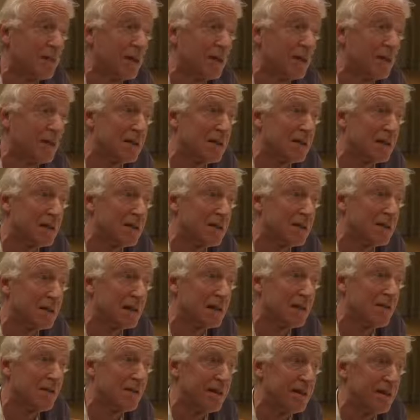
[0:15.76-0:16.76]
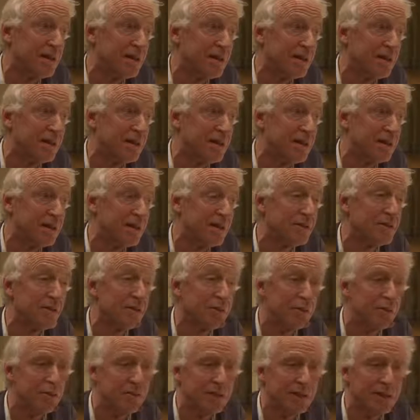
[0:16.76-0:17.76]
Mahler, Ravel, and
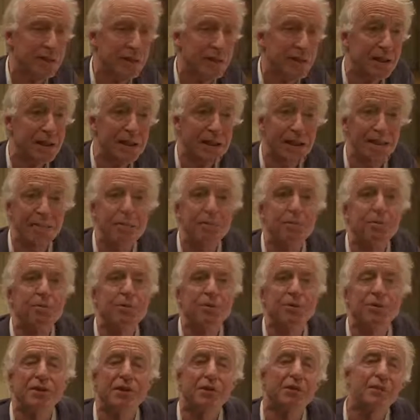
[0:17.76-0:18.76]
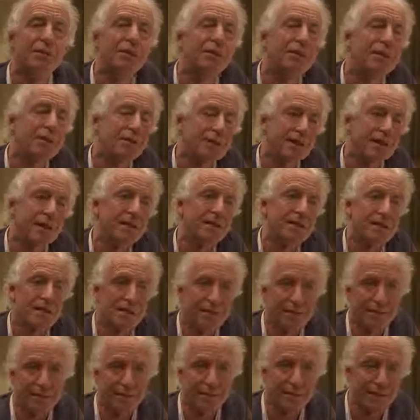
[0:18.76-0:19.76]
Debussy. I mean, Debussy, one of the great
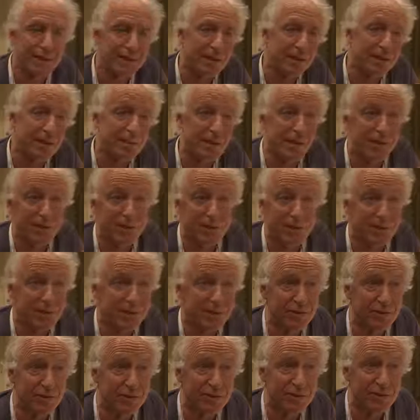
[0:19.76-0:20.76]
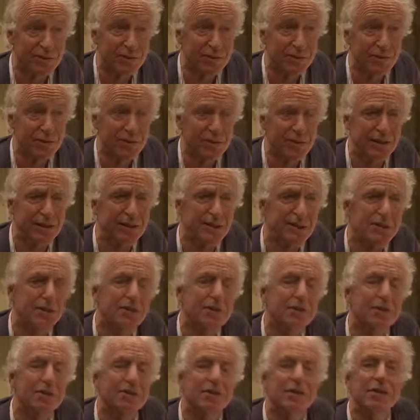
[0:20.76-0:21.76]
composers of the 20th century. His
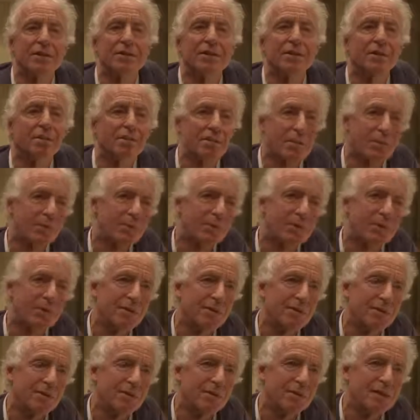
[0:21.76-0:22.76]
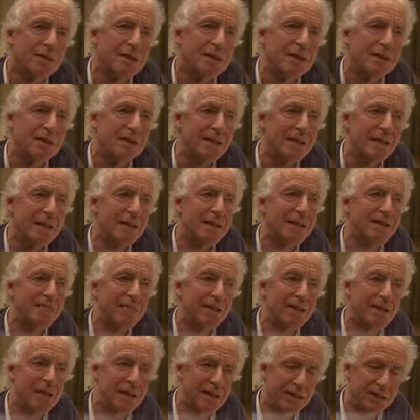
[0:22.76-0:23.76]
songs are simply wonderful. And he's
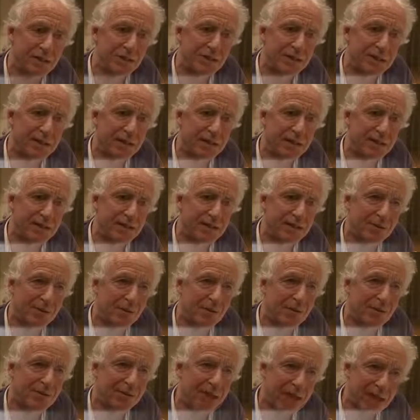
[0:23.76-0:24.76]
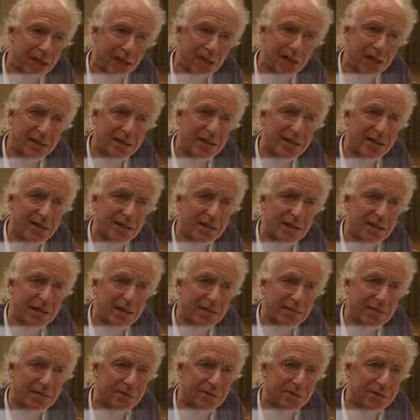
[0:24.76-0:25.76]
very literary, all the Verlaine
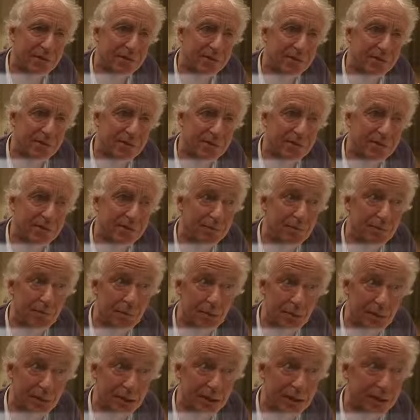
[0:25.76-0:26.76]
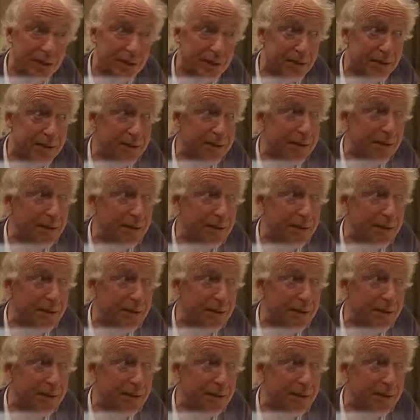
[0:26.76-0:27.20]
settings, for example, and Baudelaire.